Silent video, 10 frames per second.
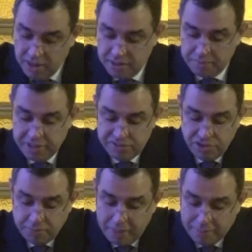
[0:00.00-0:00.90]
the Ministry
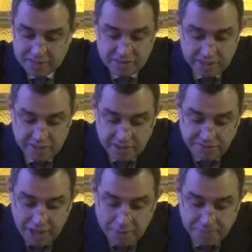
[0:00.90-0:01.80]
of Public Sector
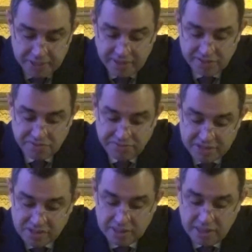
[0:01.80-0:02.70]
Development has
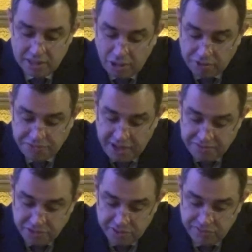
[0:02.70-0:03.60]
invested a lot of
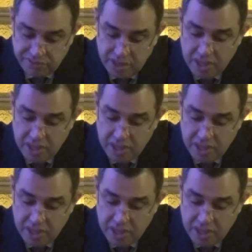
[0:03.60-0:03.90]
efforts